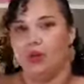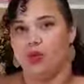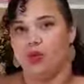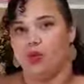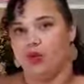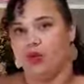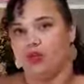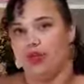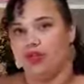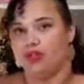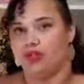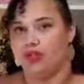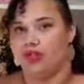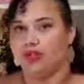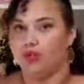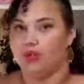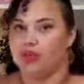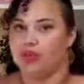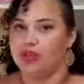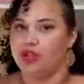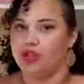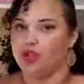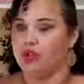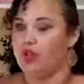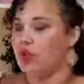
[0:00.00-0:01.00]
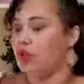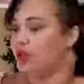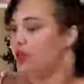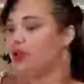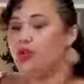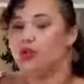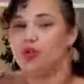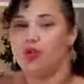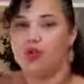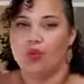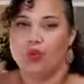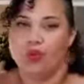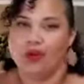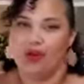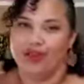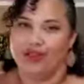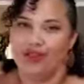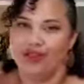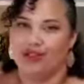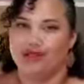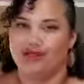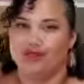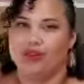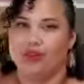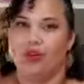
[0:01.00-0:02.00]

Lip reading: one is $320, one is